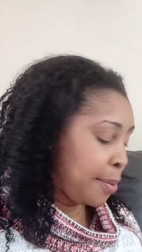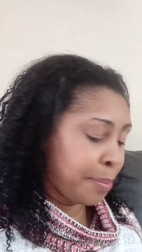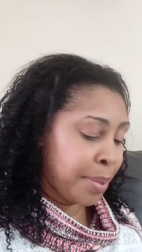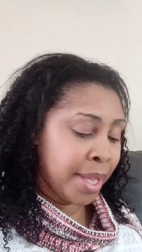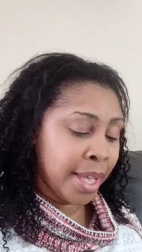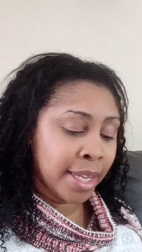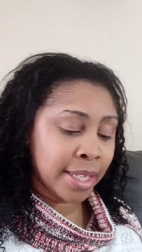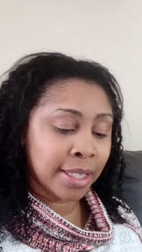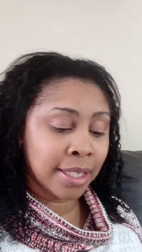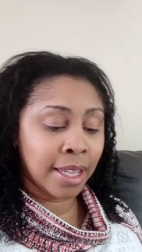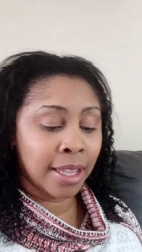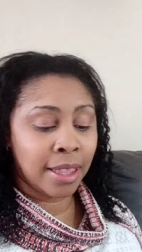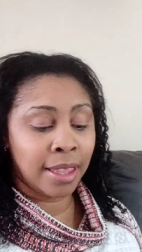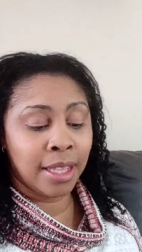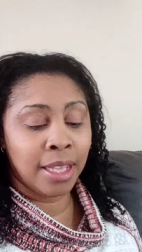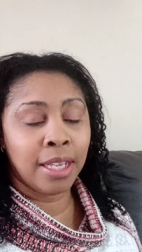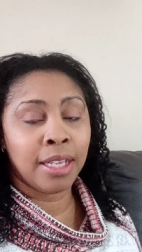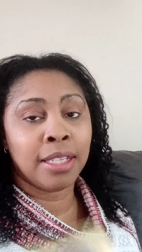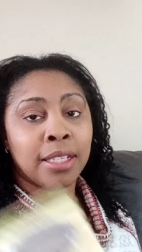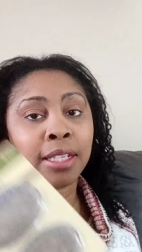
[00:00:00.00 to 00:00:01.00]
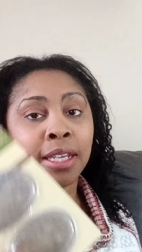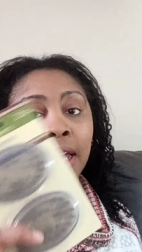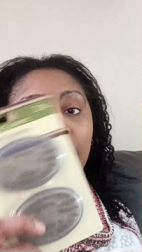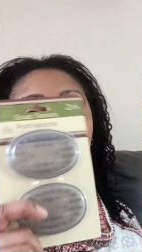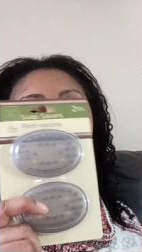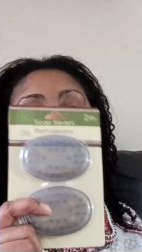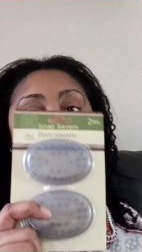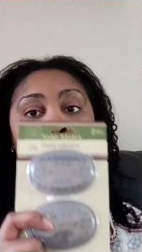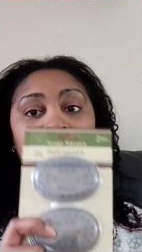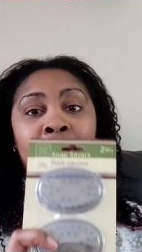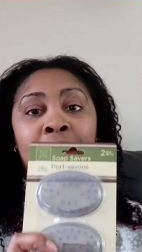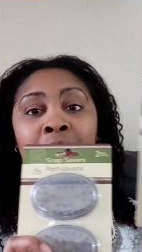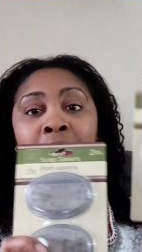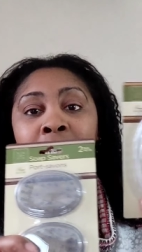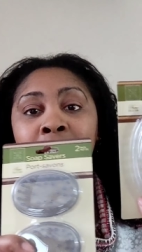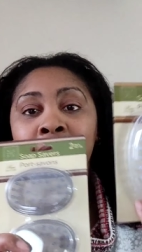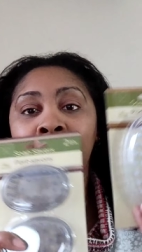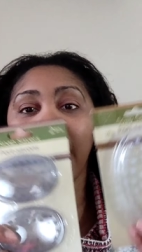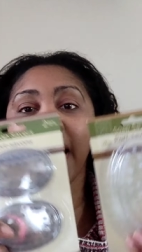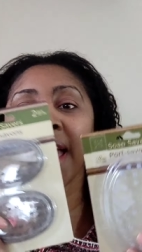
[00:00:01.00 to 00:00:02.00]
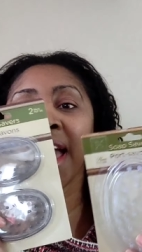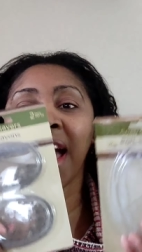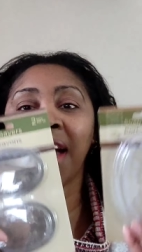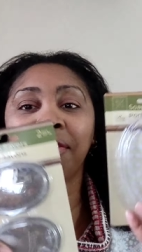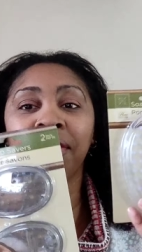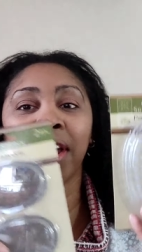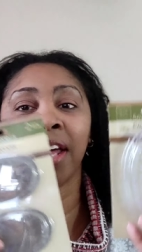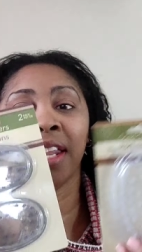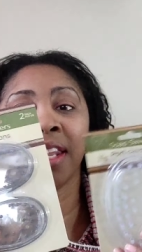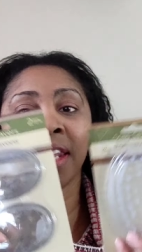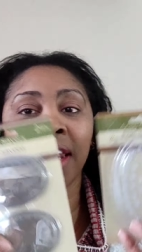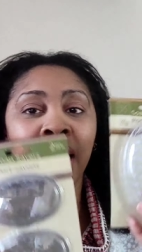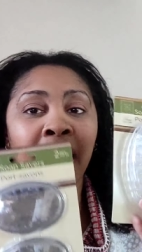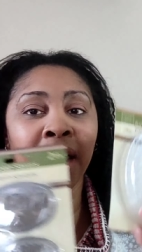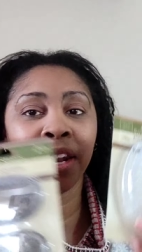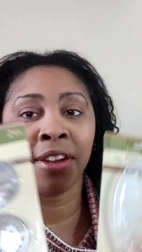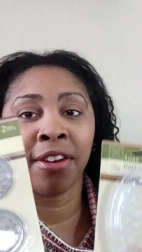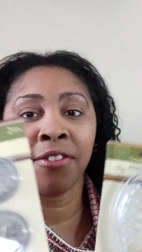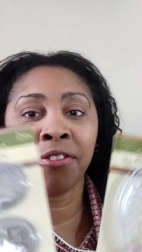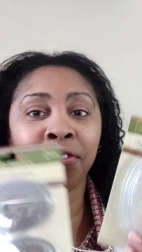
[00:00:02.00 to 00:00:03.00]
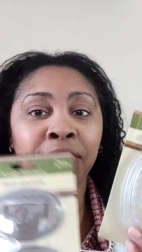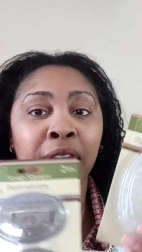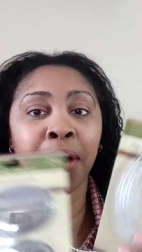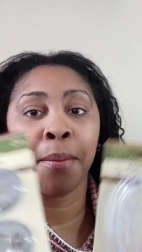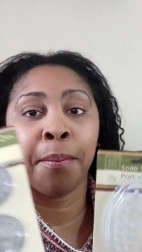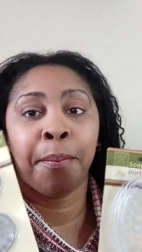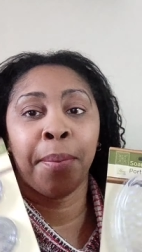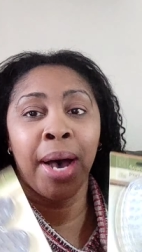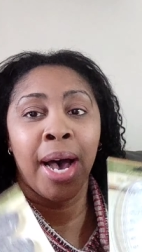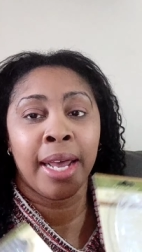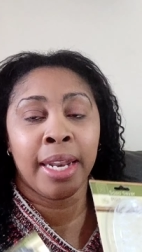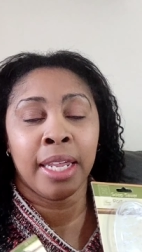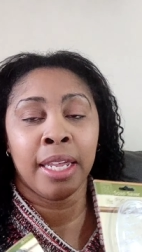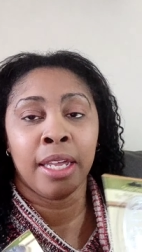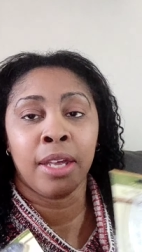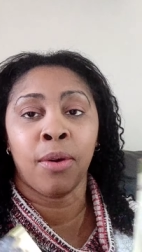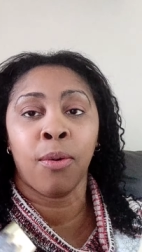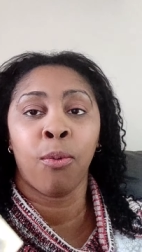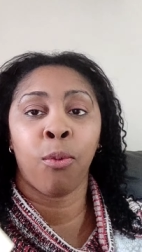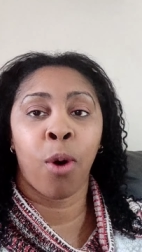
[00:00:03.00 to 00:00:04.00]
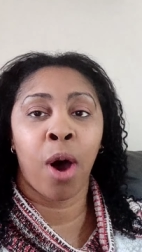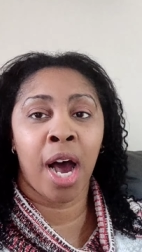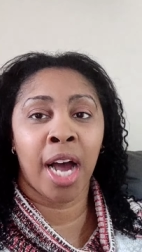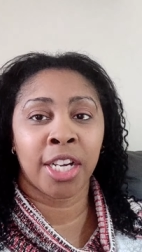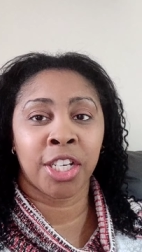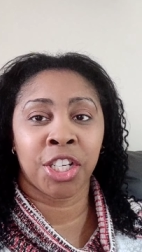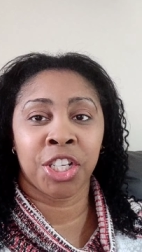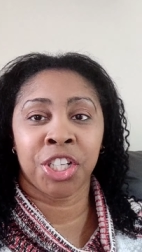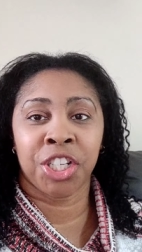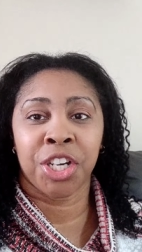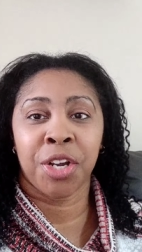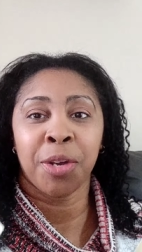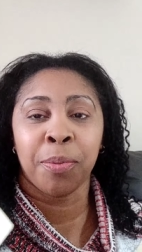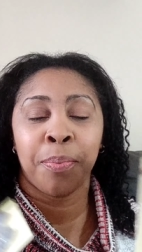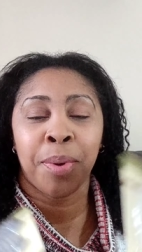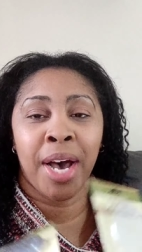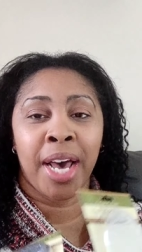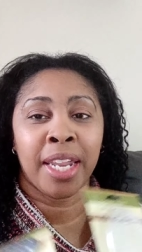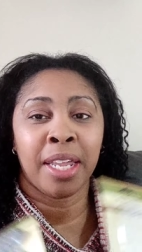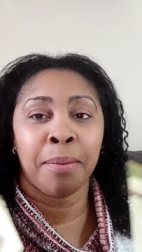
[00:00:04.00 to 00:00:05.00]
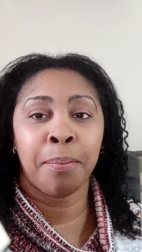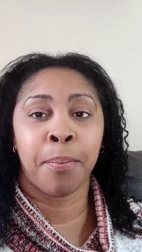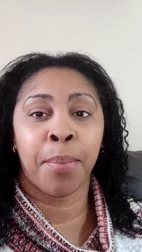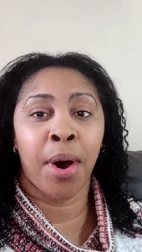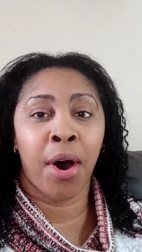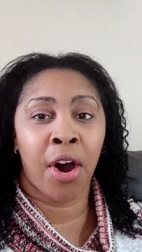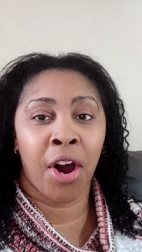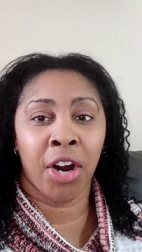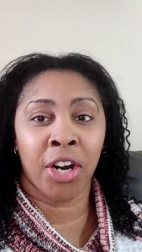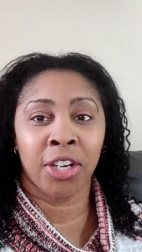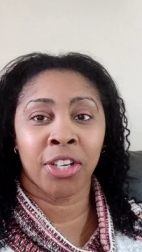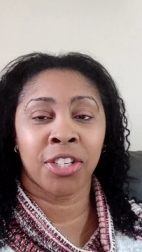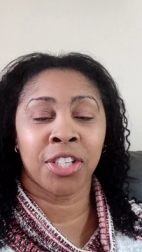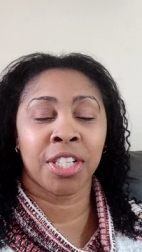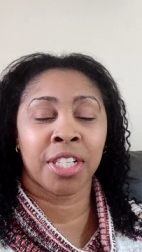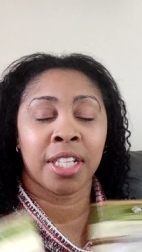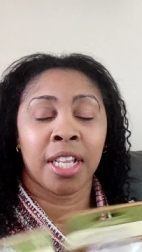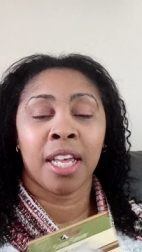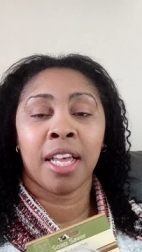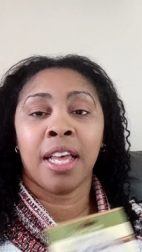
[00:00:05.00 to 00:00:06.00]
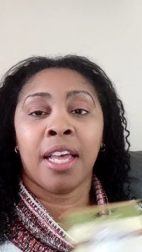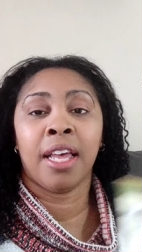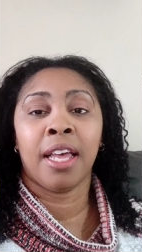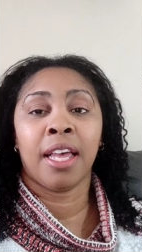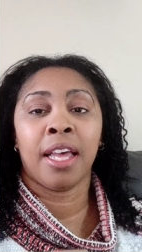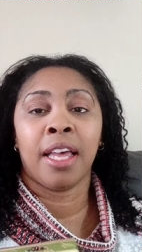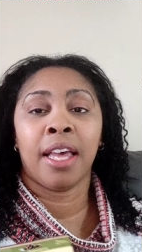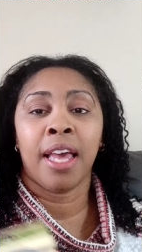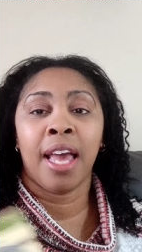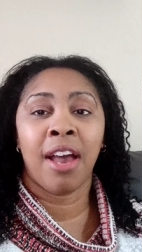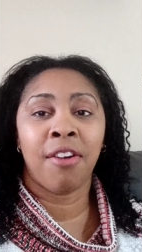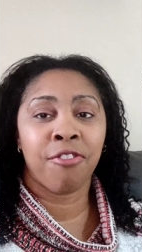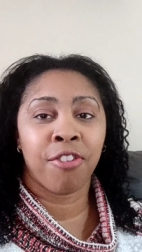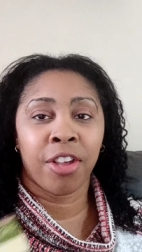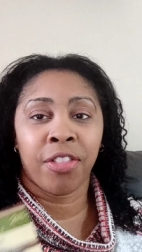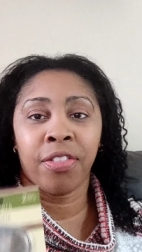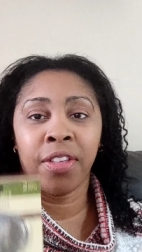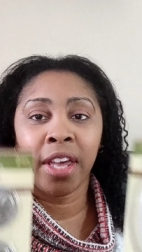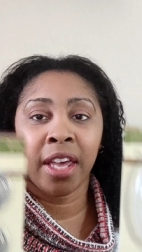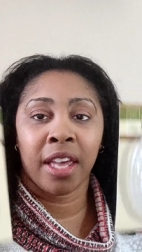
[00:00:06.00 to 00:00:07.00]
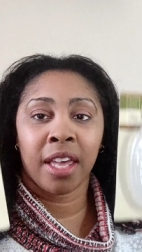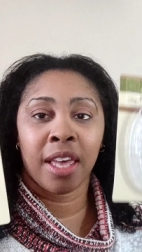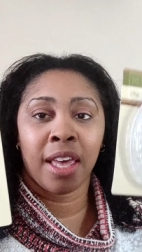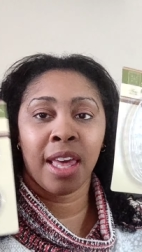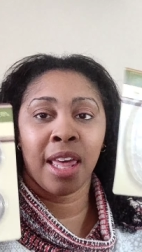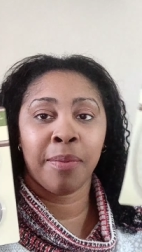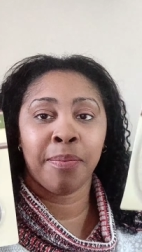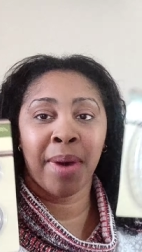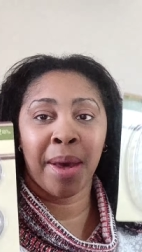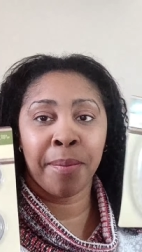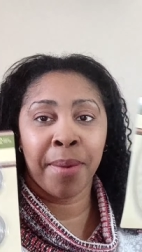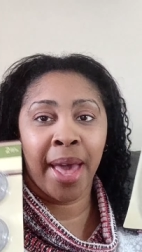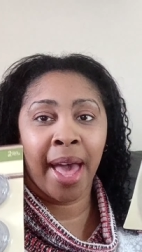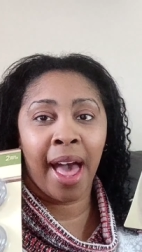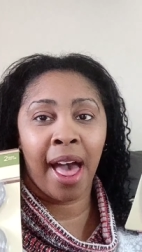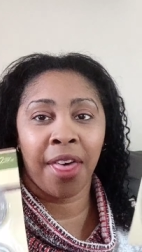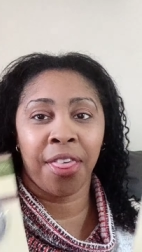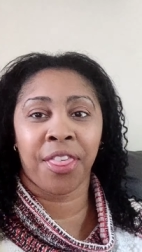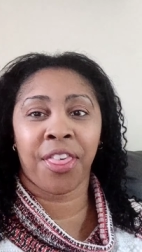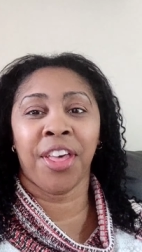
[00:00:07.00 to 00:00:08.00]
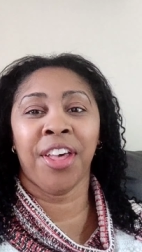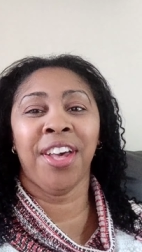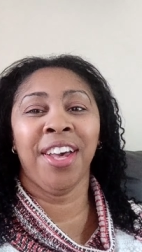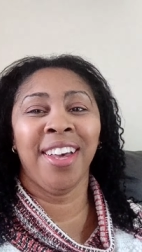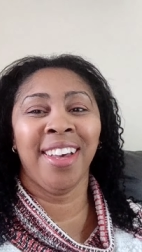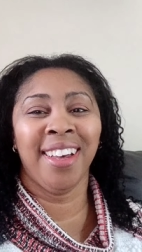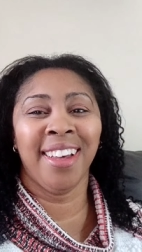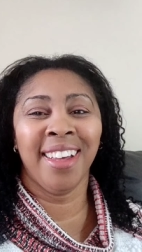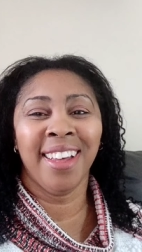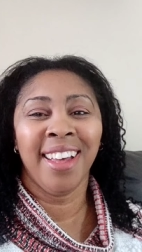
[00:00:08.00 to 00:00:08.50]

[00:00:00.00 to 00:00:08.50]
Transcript: I picked these up because I have a lot of body wash, body bars, everything in my bath,